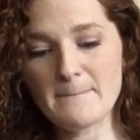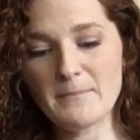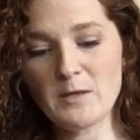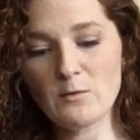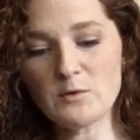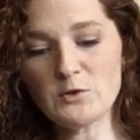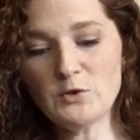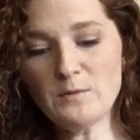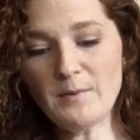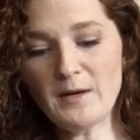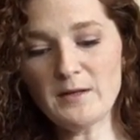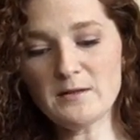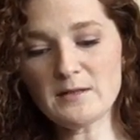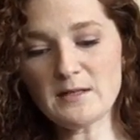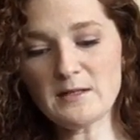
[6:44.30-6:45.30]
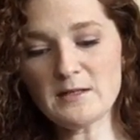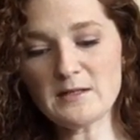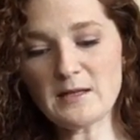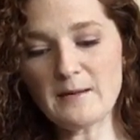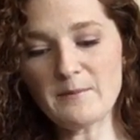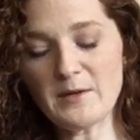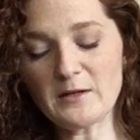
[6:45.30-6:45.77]
There were 2 buttons at his
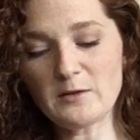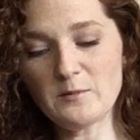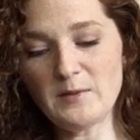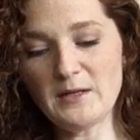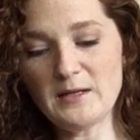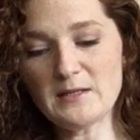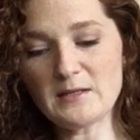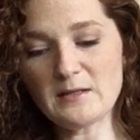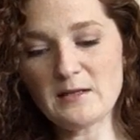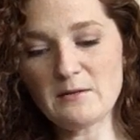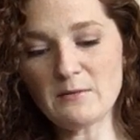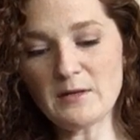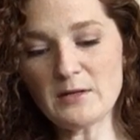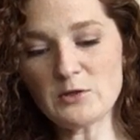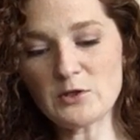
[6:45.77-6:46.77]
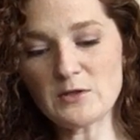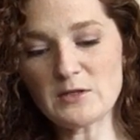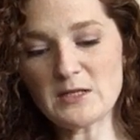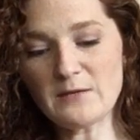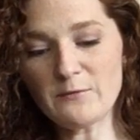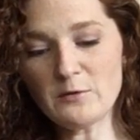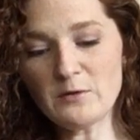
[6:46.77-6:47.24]
thumb that could be easily reached, and
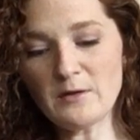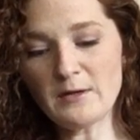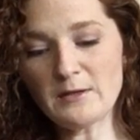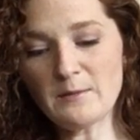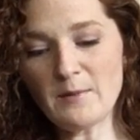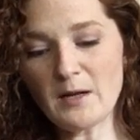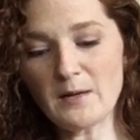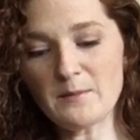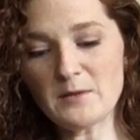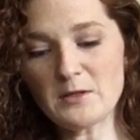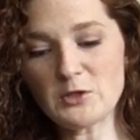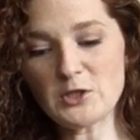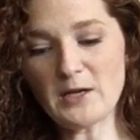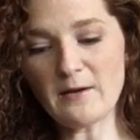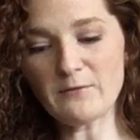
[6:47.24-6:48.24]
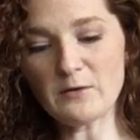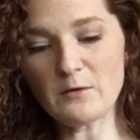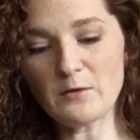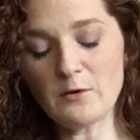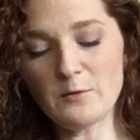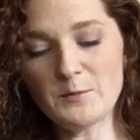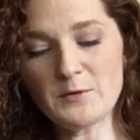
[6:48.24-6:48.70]
several along the bottom of the shaft that
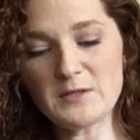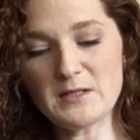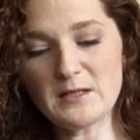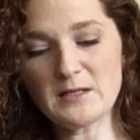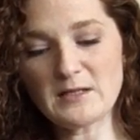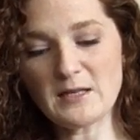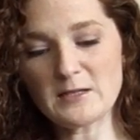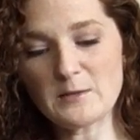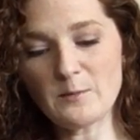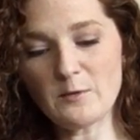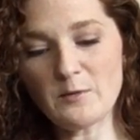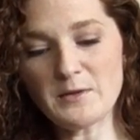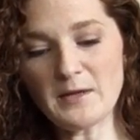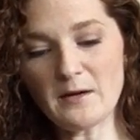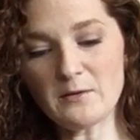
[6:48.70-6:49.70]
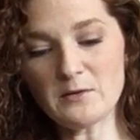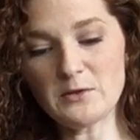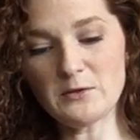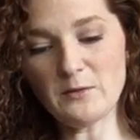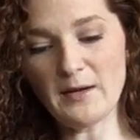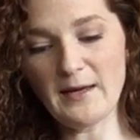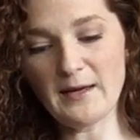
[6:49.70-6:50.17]
were almost inaccessible without
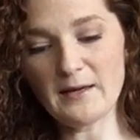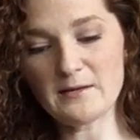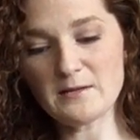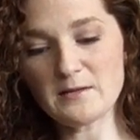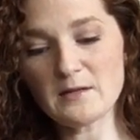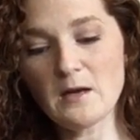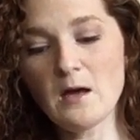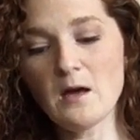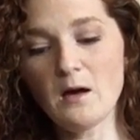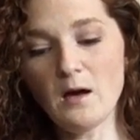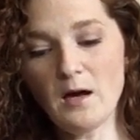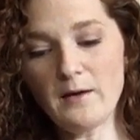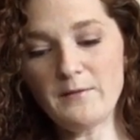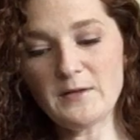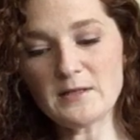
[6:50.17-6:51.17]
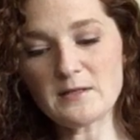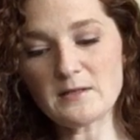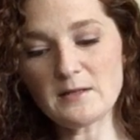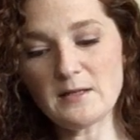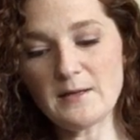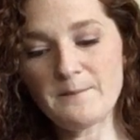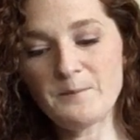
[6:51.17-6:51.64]
2 hands.
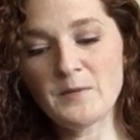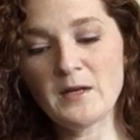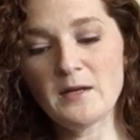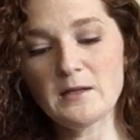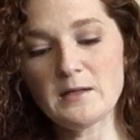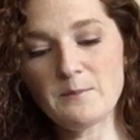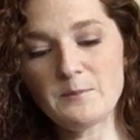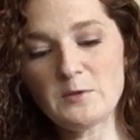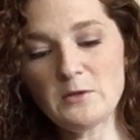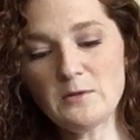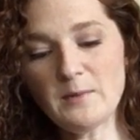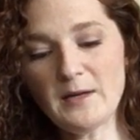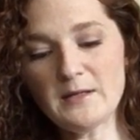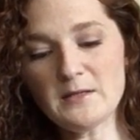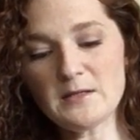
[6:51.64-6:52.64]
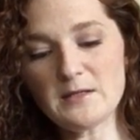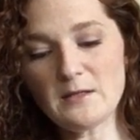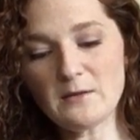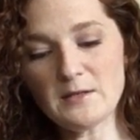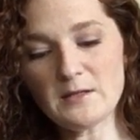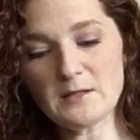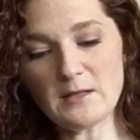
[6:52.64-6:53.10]
Obviously, the 2 buttons
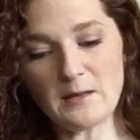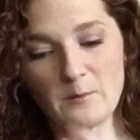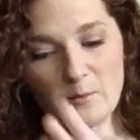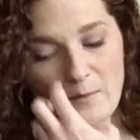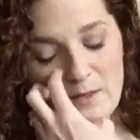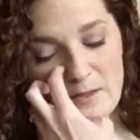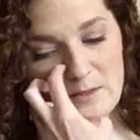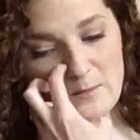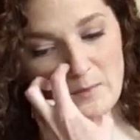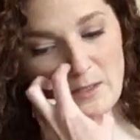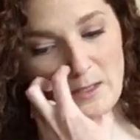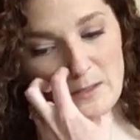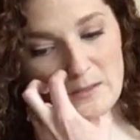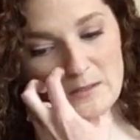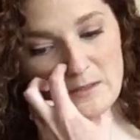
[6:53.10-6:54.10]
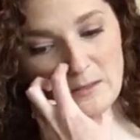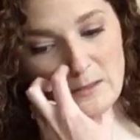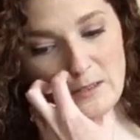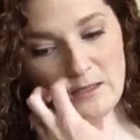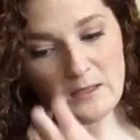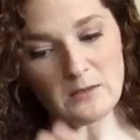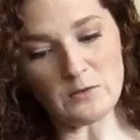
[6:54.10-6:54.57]
near his thumb were meant to be
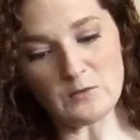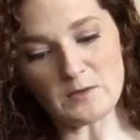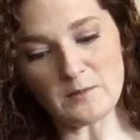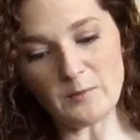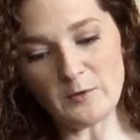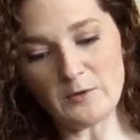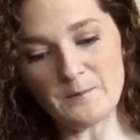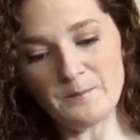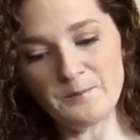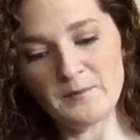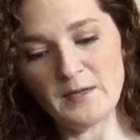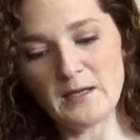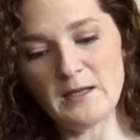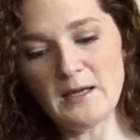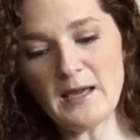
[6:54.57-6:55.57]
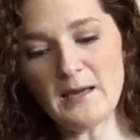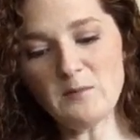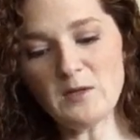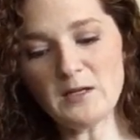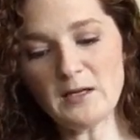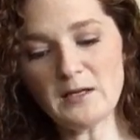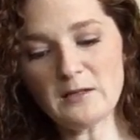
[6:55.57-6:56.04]
instantly usable. He aimed
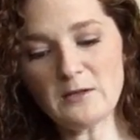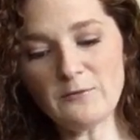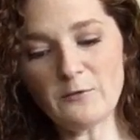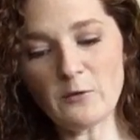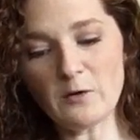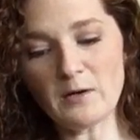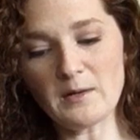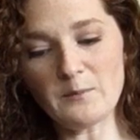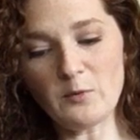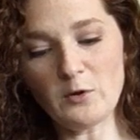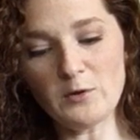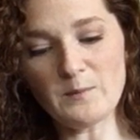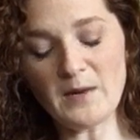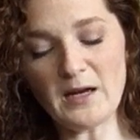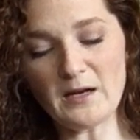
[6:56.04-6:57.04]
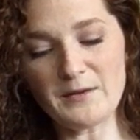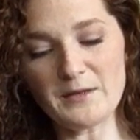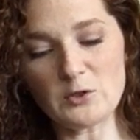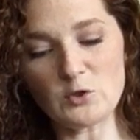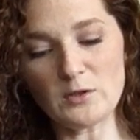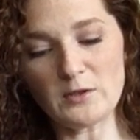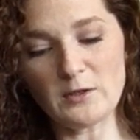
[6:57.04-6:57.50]
the gun at the floor and pulled back on the
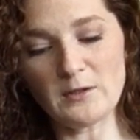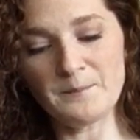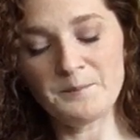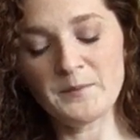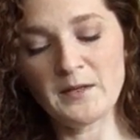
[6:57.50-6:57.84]
trigger.